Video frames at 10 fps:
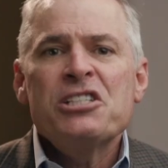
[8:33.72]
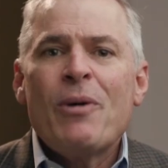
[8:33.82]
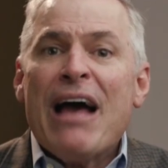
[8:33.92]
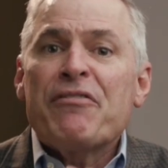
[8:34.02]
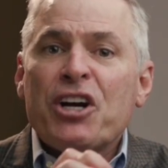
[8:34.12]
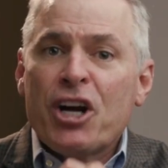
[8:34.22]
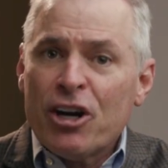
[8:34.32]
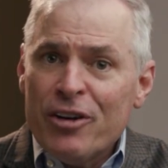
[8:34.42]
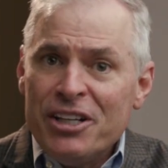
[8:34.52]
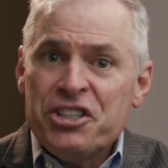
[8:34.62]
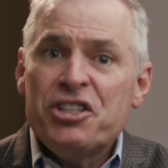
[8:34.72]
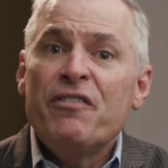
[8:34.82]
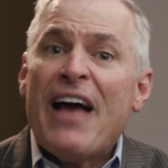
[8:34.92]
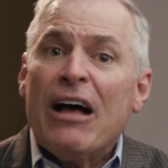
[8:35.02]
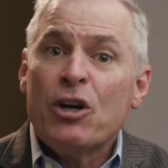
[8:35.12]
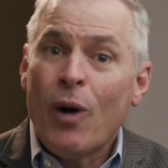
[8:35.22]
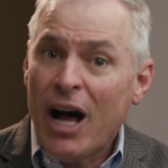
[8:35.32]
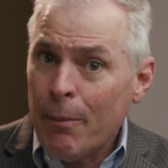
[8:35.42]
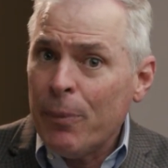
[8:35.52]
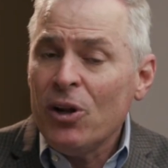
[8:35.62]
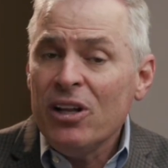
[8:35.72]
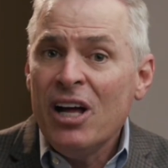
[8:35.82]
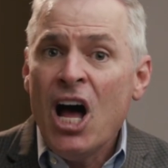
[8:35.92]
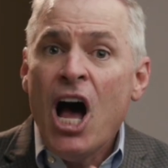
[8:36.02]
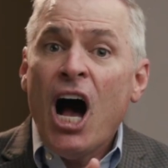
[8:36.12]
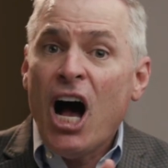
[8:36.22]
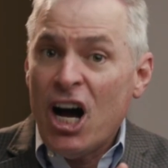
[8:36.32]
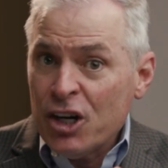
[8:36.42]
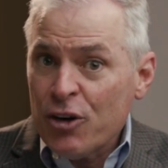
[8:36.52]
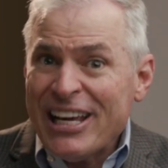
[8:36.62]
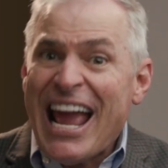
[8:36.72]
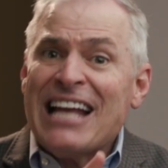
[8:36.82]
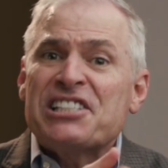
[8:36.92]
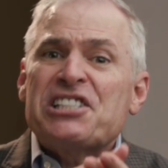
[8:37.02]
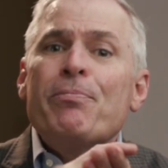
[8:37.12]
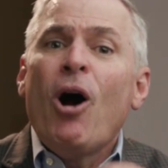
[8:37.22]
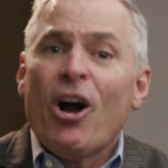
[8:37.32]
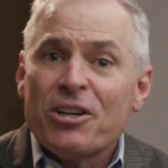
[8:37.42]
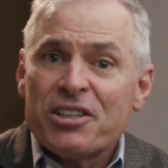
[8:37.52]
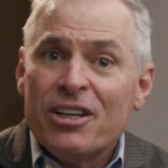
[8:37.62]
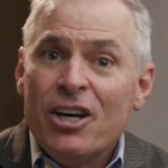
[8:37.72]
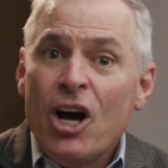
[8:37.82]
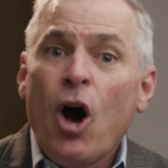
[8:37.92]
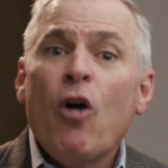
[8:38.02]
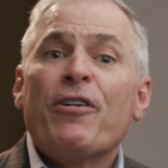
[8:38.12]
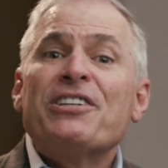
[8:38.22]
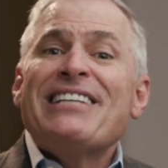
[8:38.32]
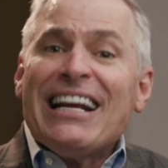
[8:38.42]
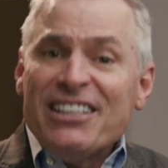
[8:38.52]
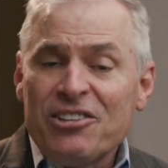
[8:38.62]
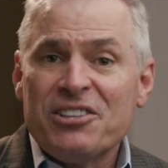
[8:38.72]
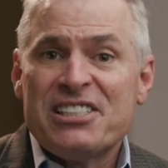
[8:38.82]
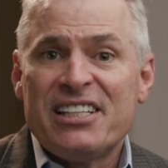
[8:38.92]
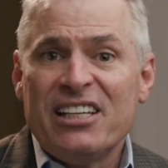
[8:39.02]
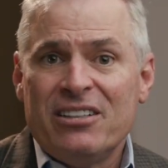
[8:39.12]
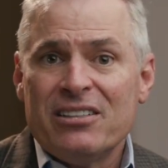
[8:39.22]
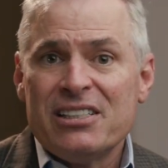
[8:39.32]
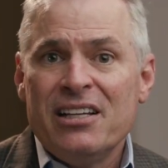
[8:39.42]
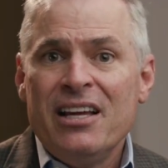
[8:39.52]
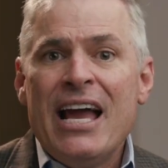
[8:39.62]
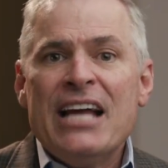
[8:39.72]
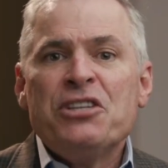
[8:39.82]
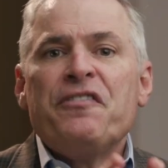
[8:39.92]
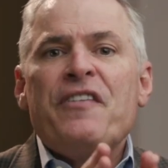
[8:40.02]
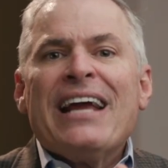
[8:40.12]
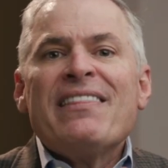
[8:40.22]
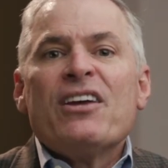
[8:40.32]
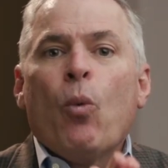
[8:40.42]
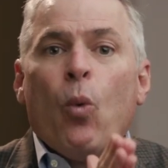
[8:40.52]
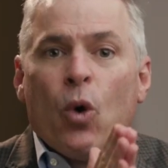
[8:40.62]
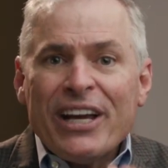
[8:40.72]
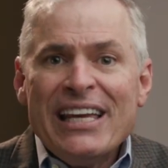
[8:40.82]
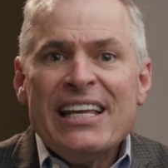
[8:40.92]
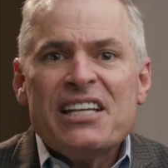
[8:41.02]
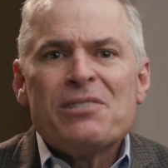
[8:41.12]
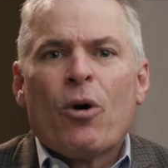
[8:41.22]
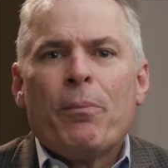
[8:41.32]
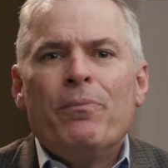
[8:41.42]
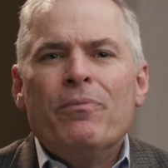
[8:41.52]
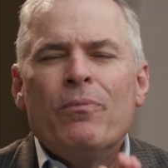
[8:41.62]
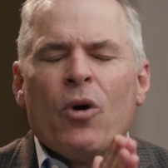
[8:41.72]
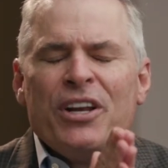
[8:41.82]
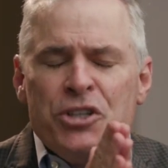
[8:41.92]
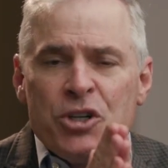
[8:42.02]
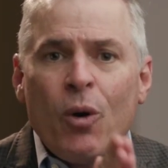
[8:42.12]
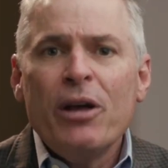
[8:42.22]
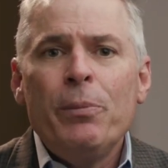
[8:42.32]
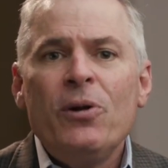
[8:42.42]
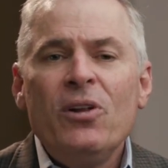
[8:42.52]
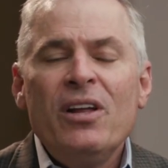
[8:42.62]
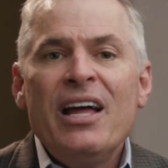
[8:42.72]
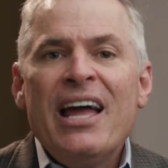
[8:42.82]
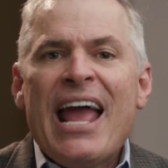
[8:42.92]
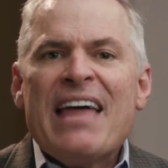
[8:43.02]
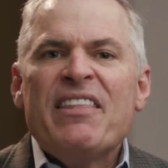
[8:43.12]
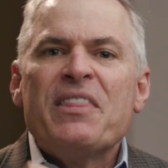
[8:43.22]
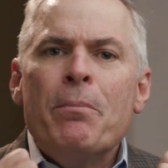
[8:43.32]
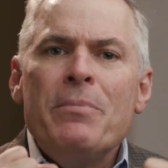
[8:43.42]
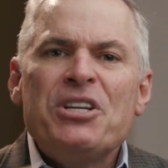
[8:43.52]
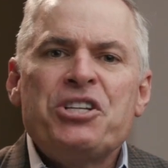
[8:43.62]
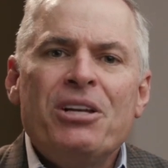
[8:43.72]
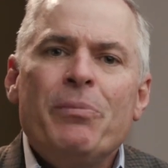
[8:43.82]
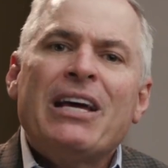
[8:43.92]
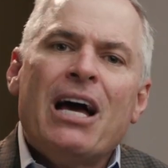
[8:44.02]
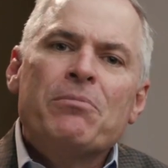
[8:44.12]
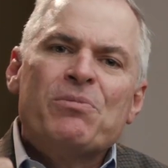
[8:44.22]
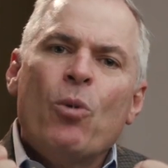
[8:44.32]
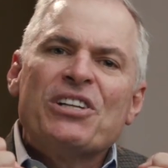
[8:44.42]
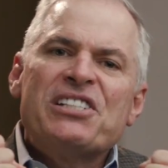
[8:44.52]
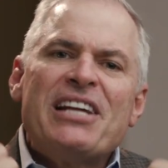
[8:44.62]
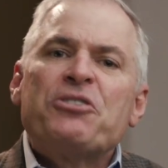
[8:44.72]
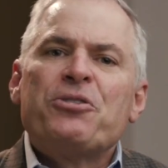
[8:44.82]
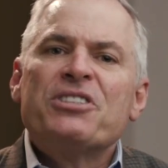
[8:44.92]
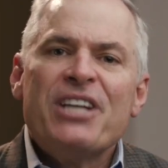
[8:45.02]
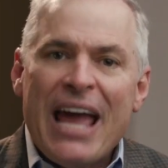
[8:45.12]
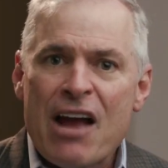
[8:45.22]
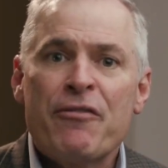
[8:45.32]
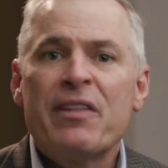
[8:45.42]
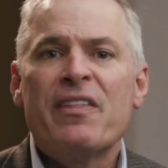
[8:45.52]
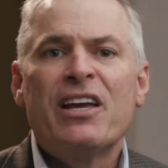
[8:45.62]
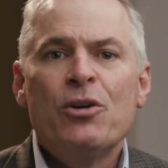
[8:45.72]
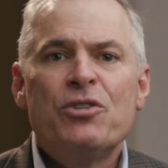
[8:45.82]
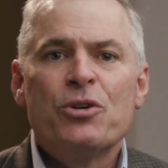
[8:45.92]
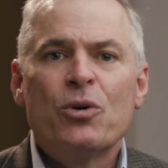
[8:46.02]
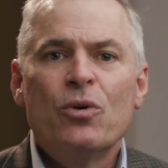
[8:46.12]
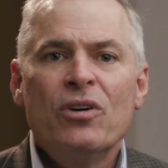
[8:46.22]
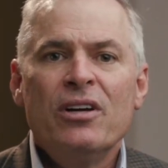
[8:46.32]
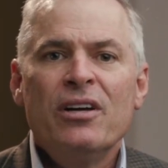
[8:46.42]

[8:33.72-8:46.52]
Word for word: So have the courage to value humble, hungry, and smart over technical skills, and you'll find that working is more, more enjoyable and that the mission becomes more central to everything you do.